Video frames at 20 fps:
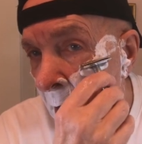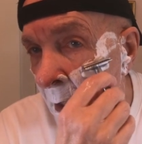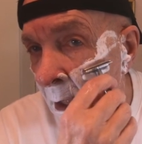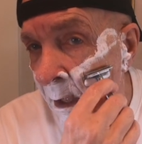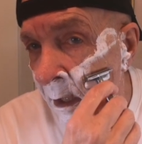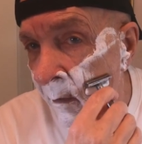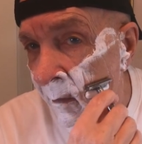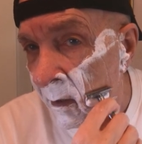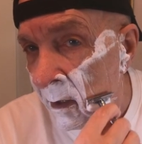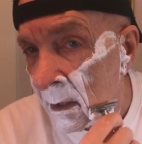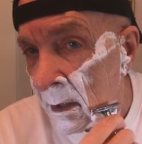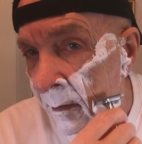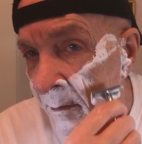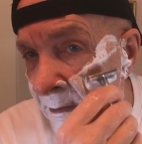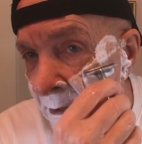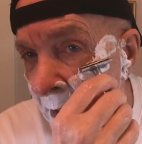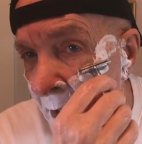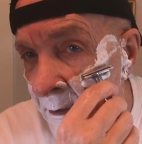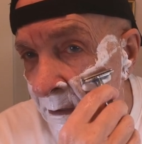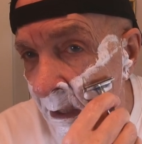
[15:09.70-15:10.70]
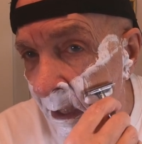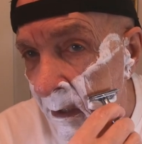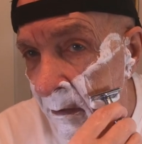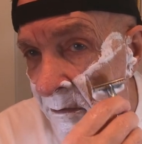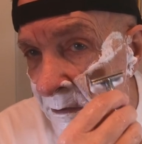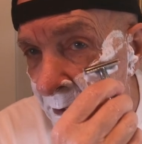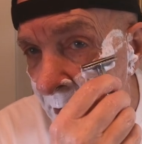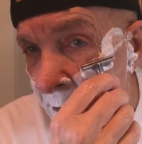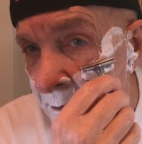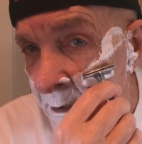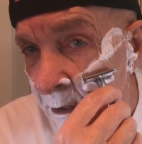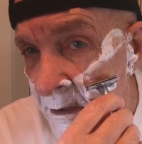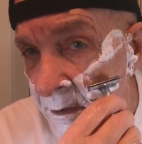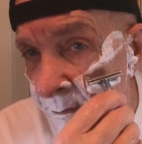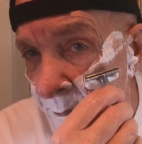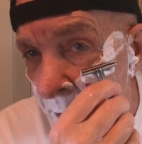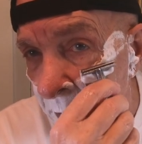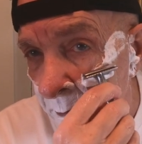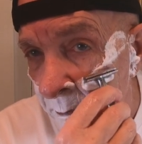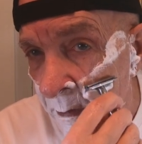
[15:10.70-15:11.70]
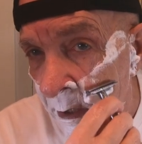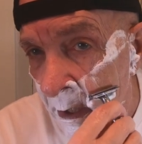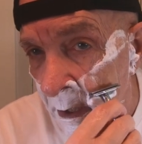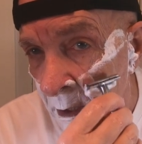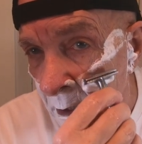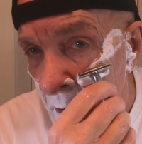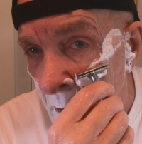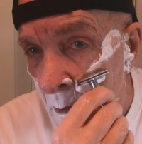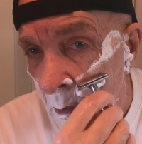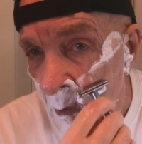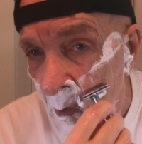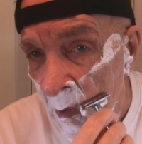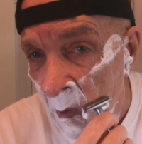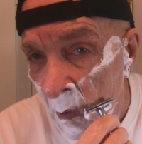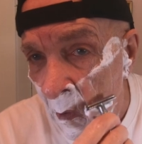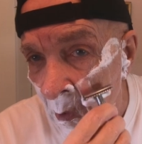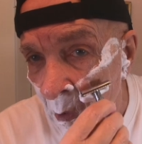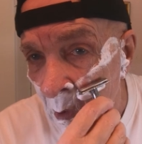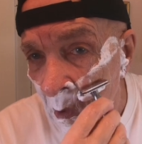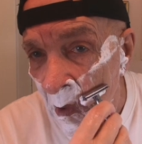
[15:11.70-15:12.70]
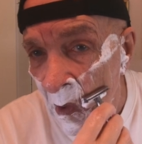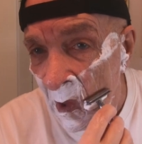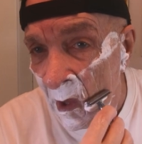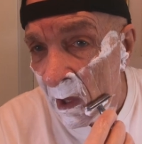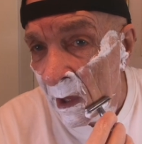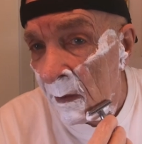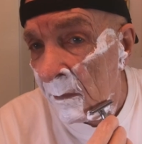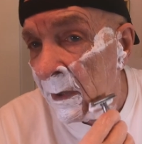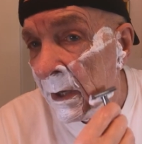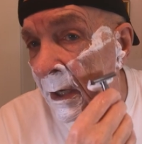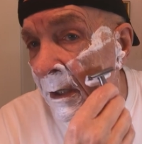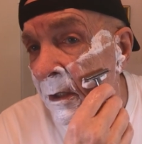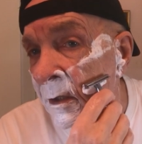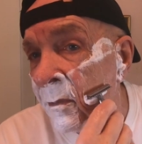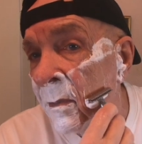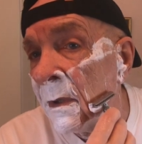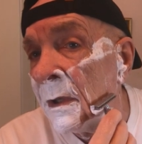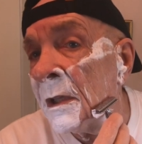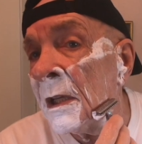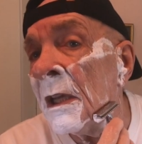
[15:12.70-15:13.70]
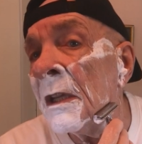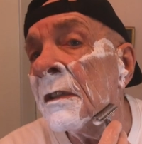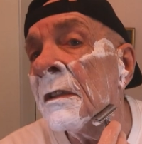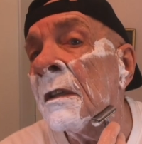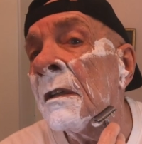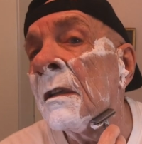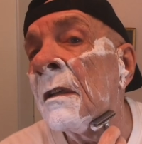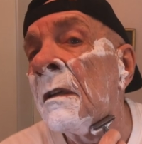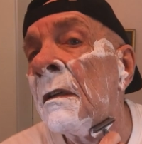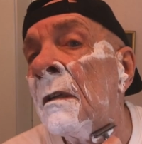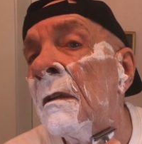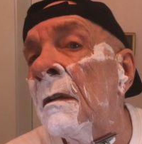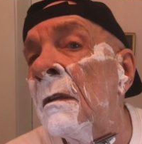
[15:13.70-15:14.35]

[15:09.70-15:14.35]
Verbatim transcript: And then when it comes out, they don't say it's experimental because it's been tested.